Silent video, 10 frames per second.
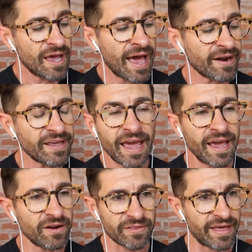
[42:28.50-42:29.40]
How do you
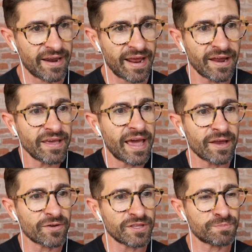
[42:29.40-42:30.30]
handle that? How do you
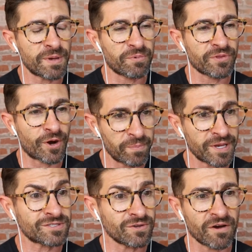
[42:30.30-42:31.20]
handle these people that are
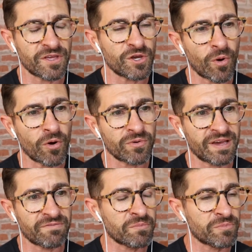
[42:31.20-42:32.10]
pissed off that you won't
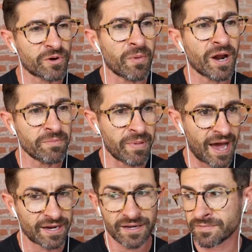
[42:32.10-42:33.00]
give them their money
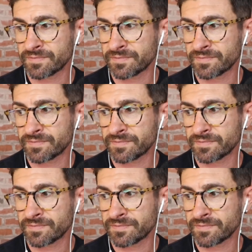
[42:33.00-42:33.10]
back?